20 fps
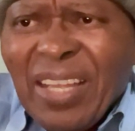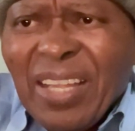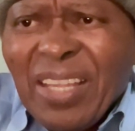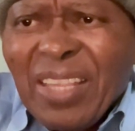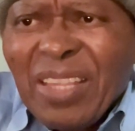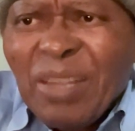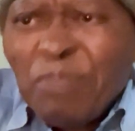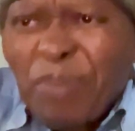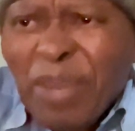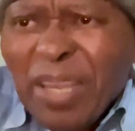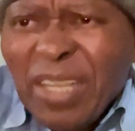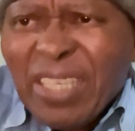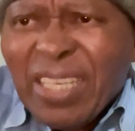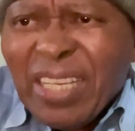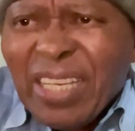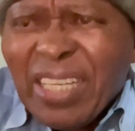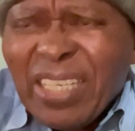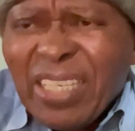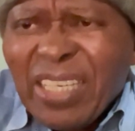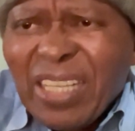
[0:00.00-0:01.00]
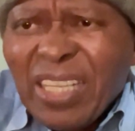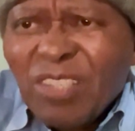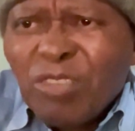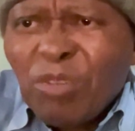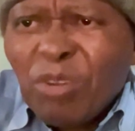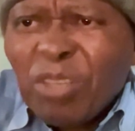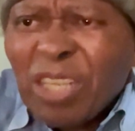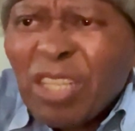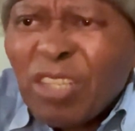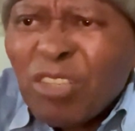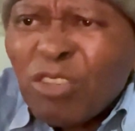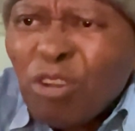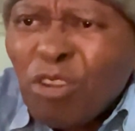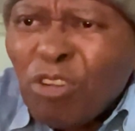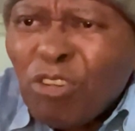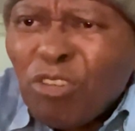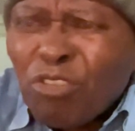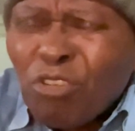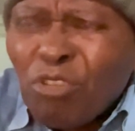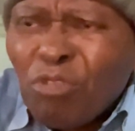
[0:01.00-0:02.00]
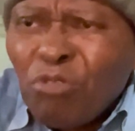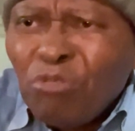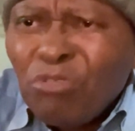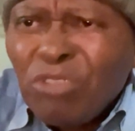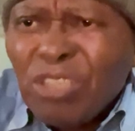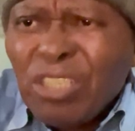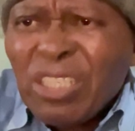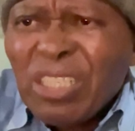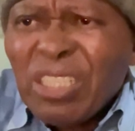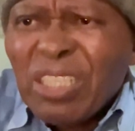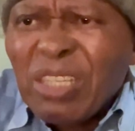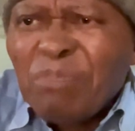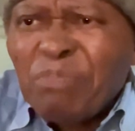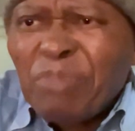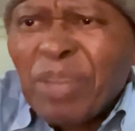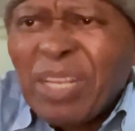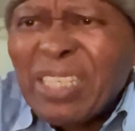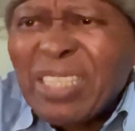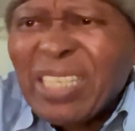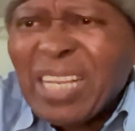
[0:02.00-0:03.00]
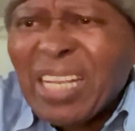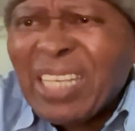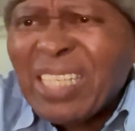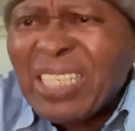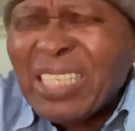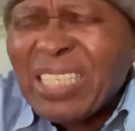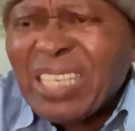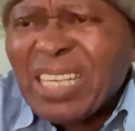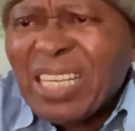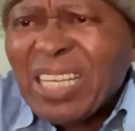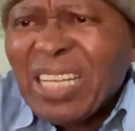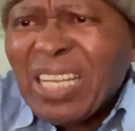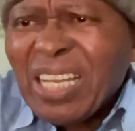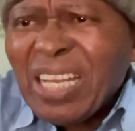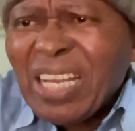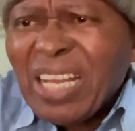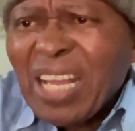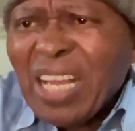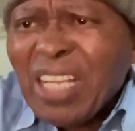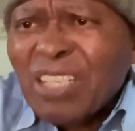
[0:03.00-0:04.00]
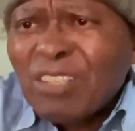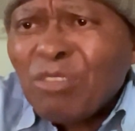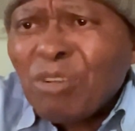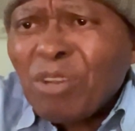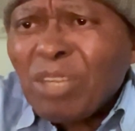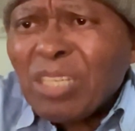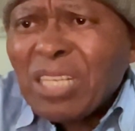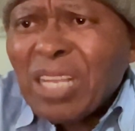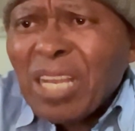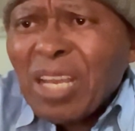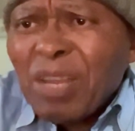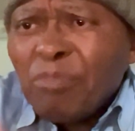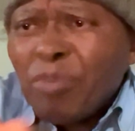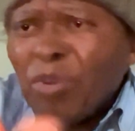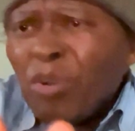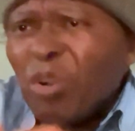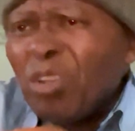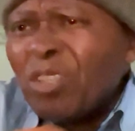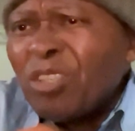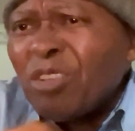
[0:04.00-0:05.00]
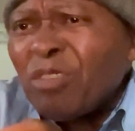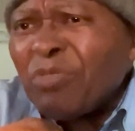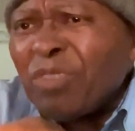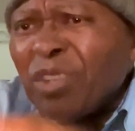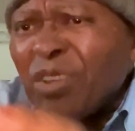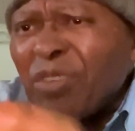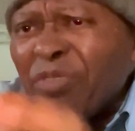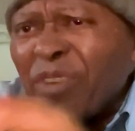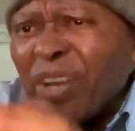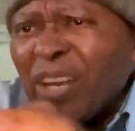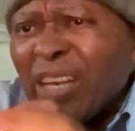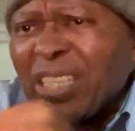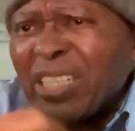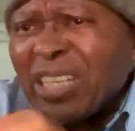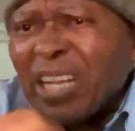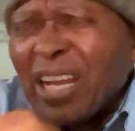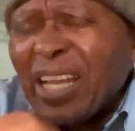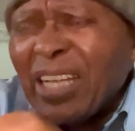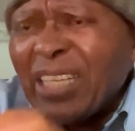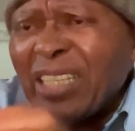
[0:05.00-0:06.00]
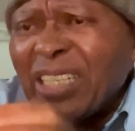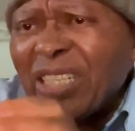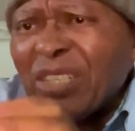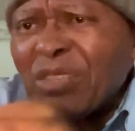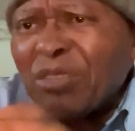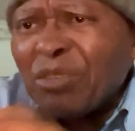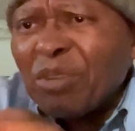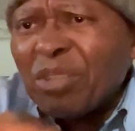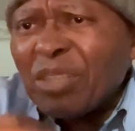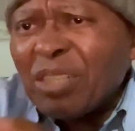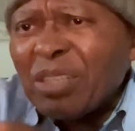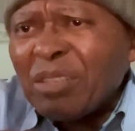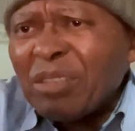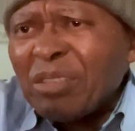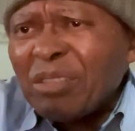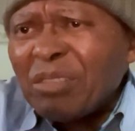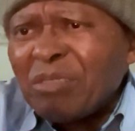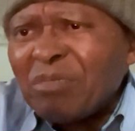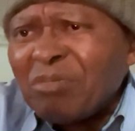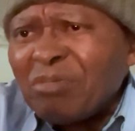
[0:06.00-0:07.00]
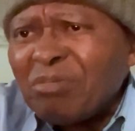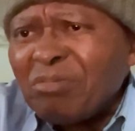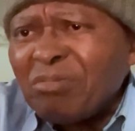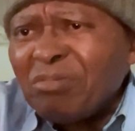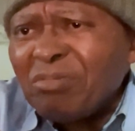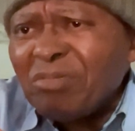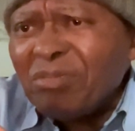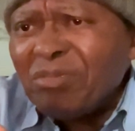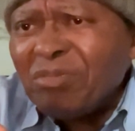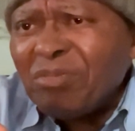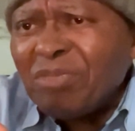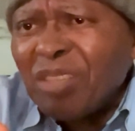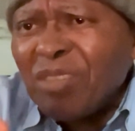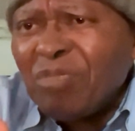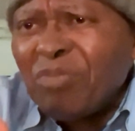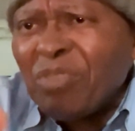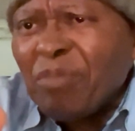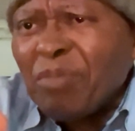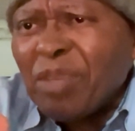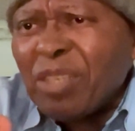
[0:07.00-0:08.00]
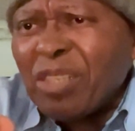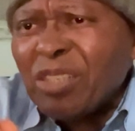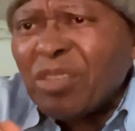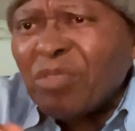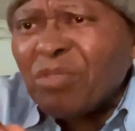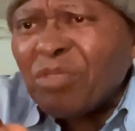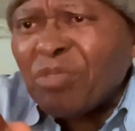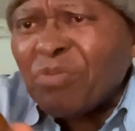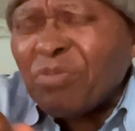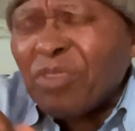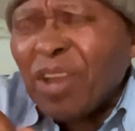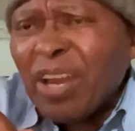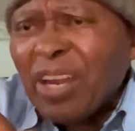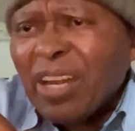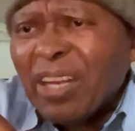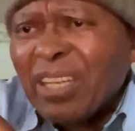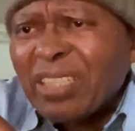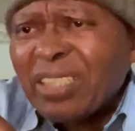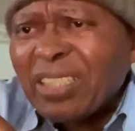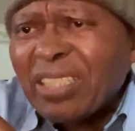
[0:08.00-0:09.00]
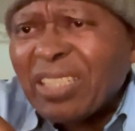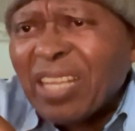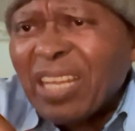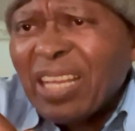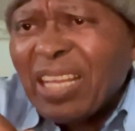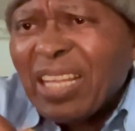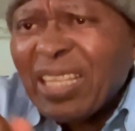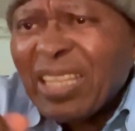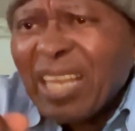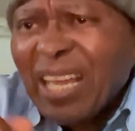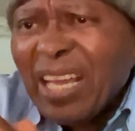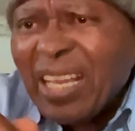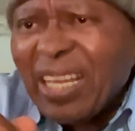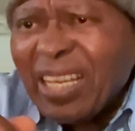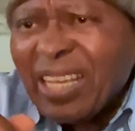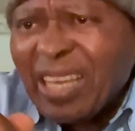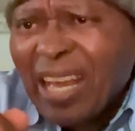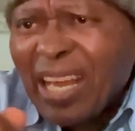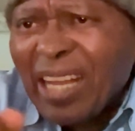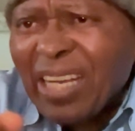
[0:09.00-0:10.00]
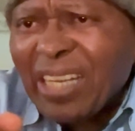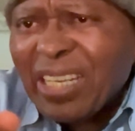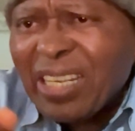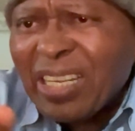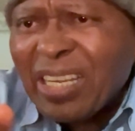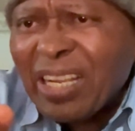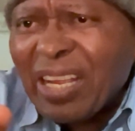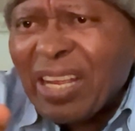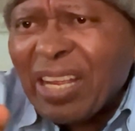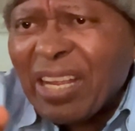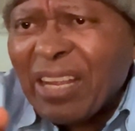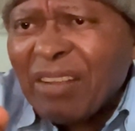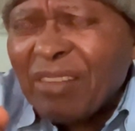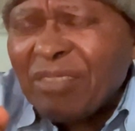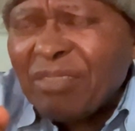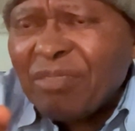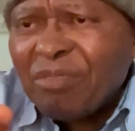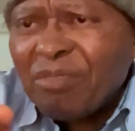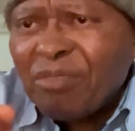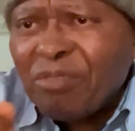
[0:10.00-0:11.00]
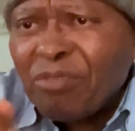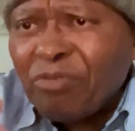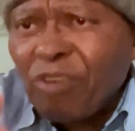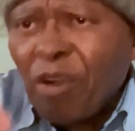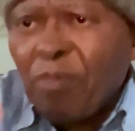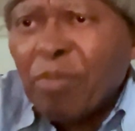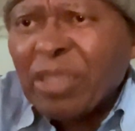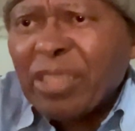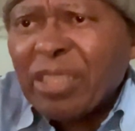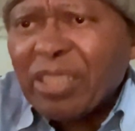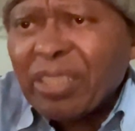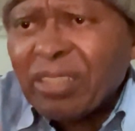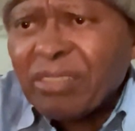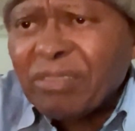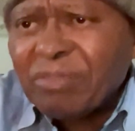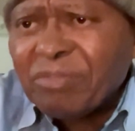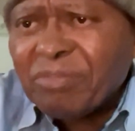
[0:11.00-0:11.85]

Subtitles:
The patient has got a sore throat. The patient has got, because of the pharyngitis or the inflammation of the pharynx, they get vomiting.